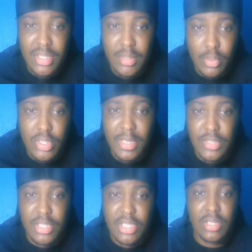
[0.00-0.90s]
in the
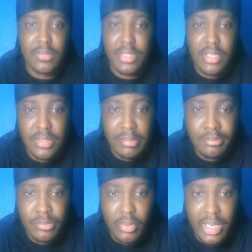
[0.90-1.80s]
post-match press conference,
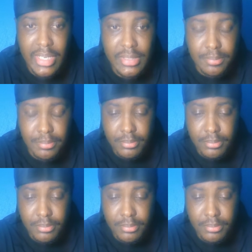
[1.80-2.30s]
right?